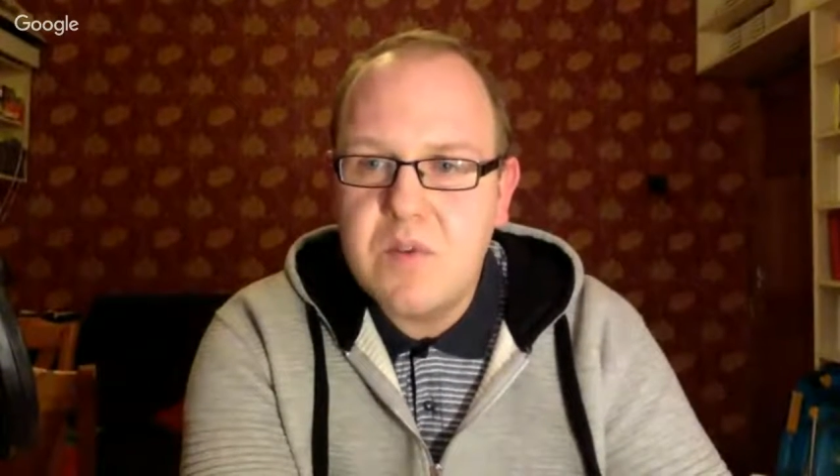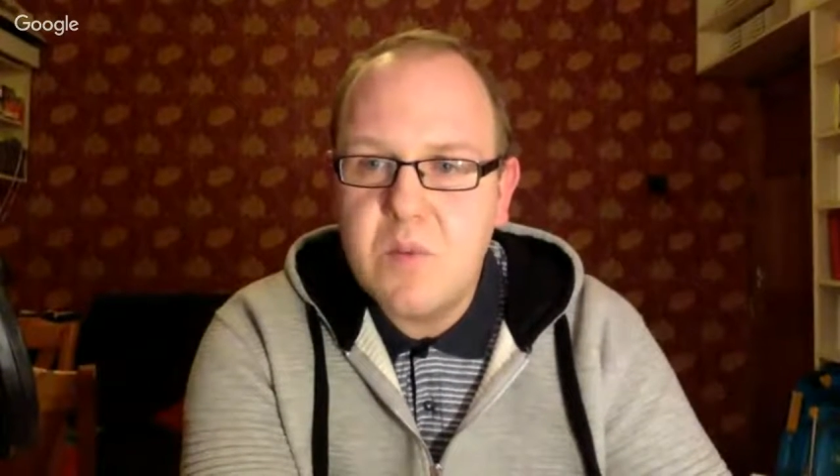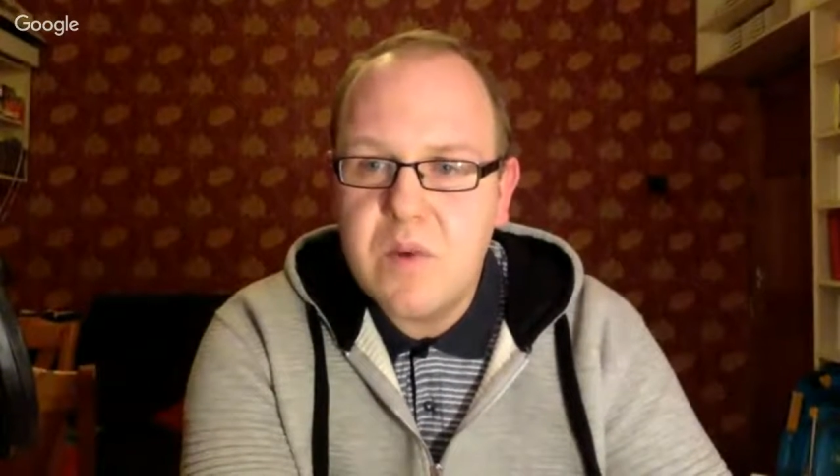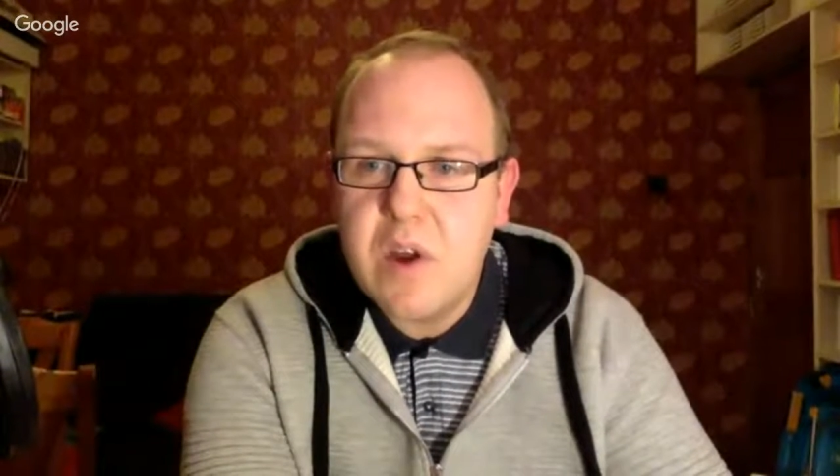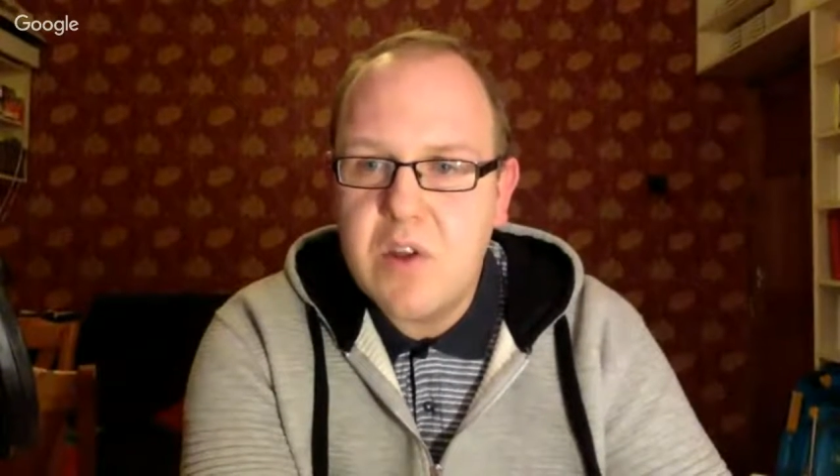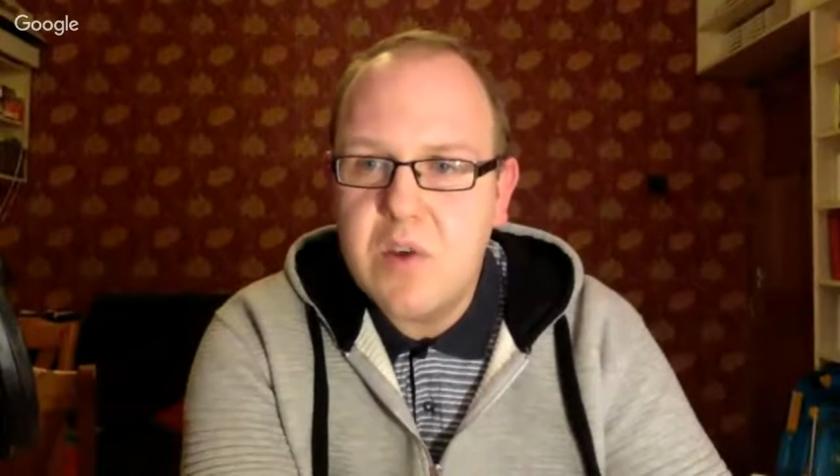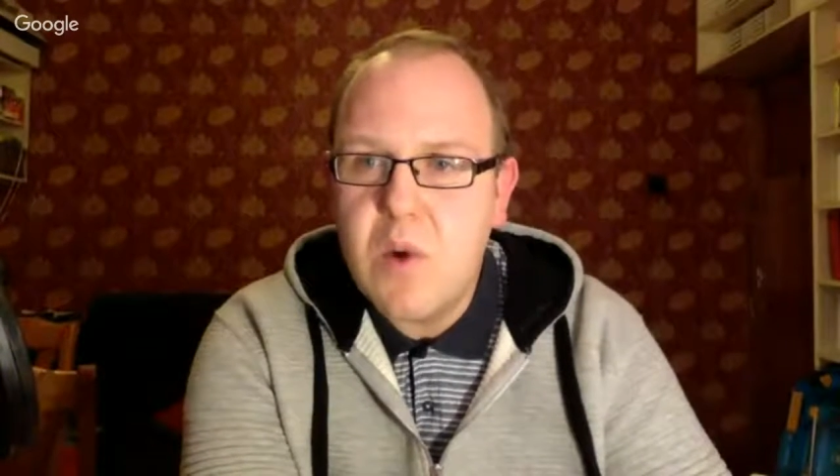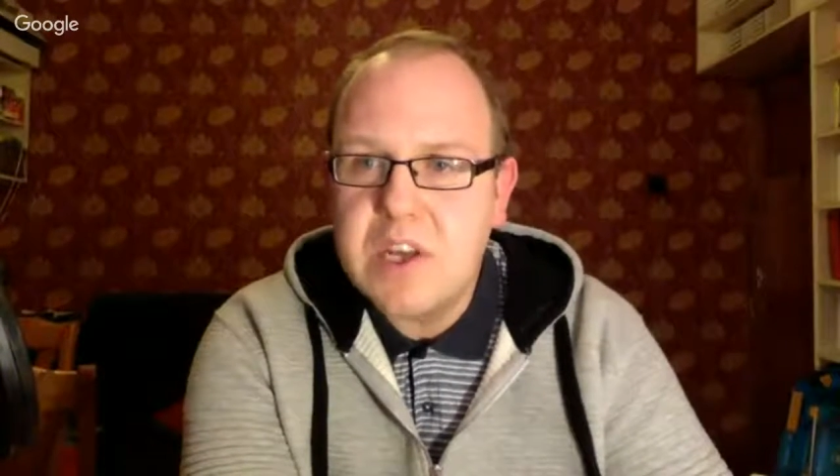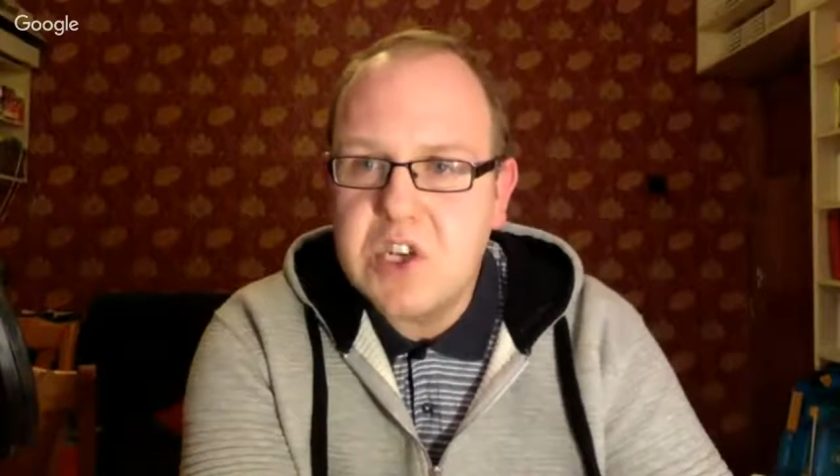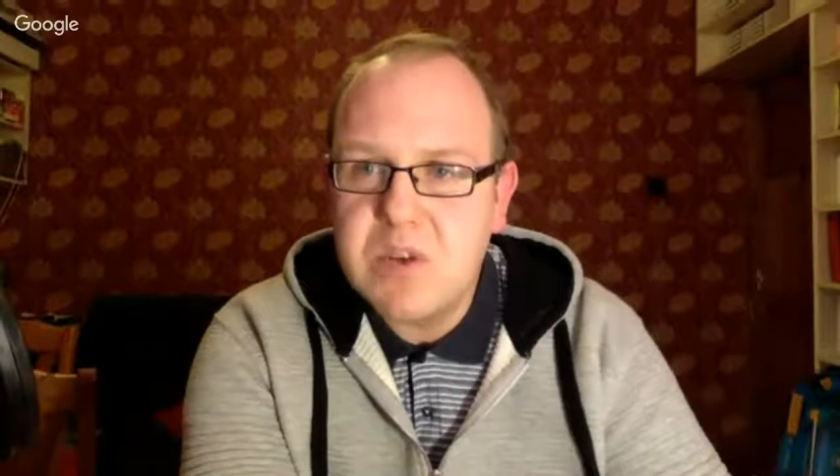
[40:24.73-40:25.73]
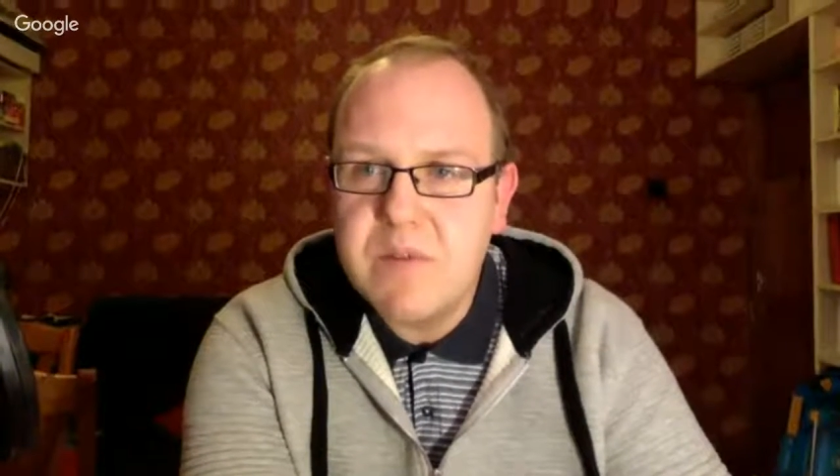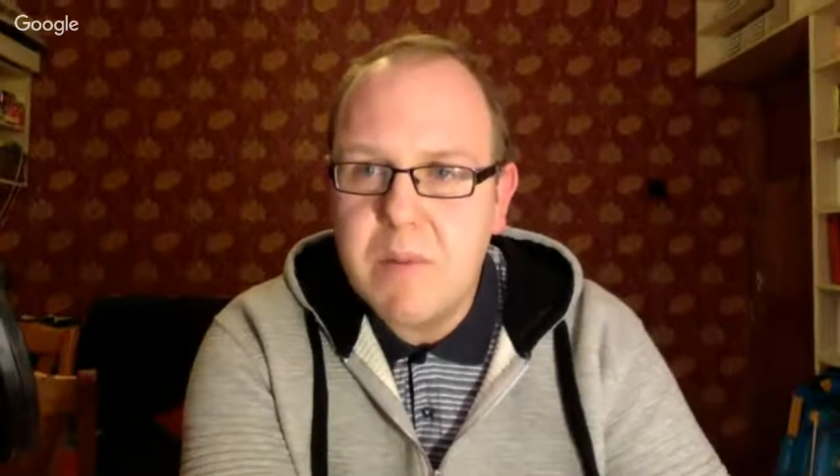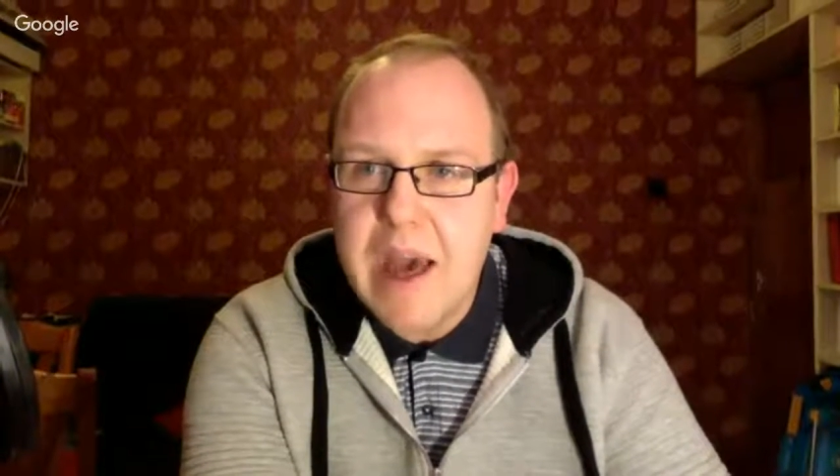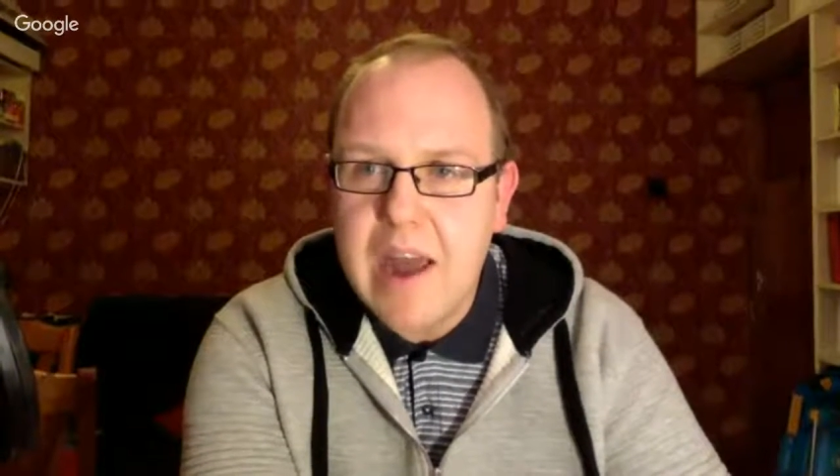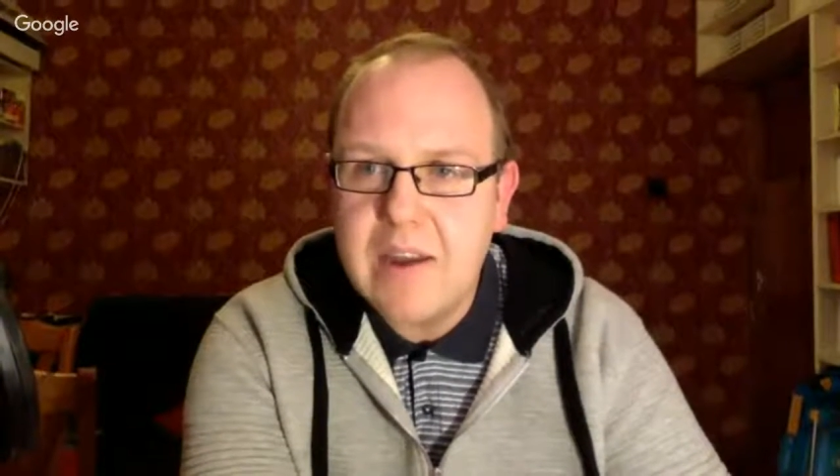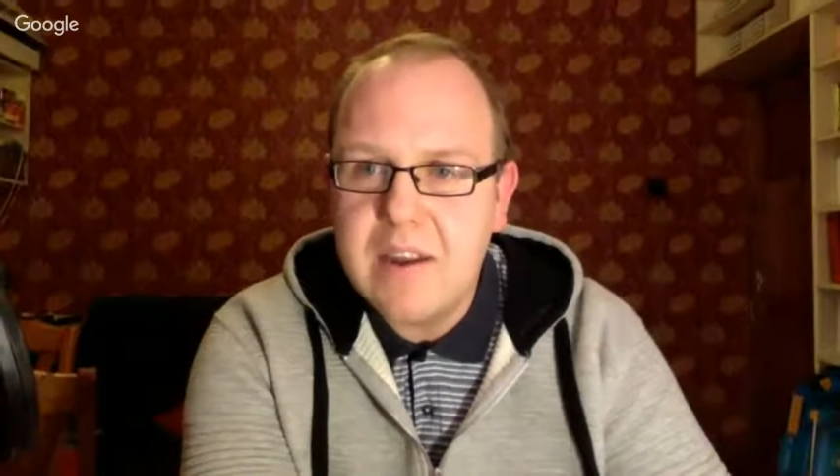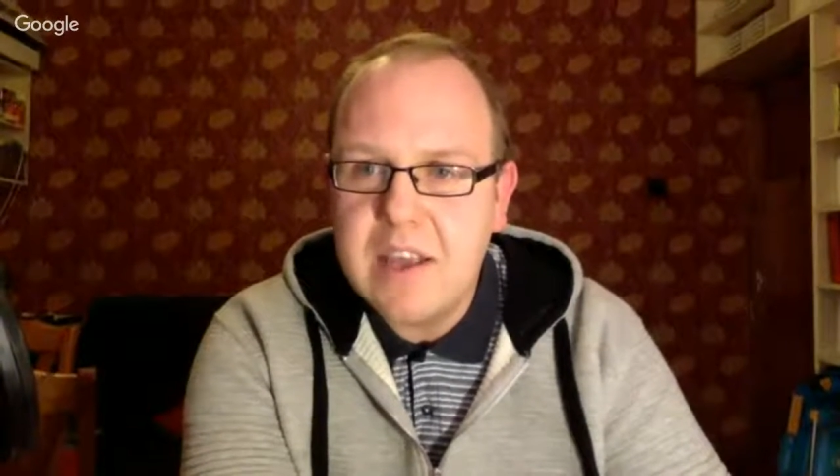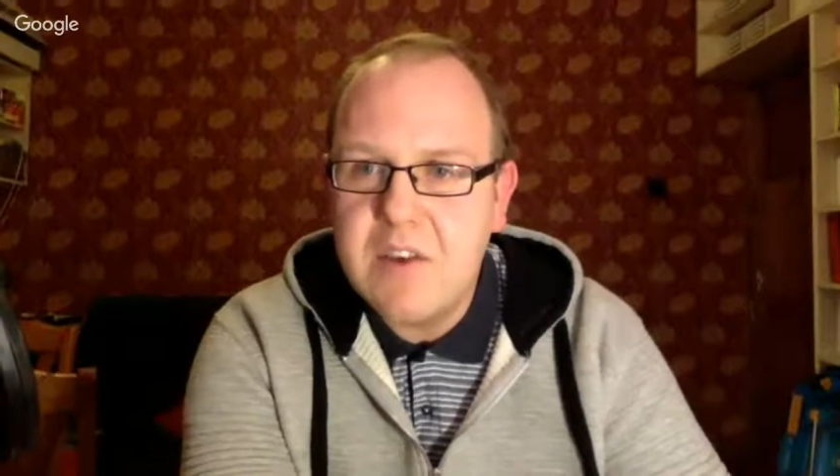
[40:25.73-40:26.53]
We've got another question from Andy.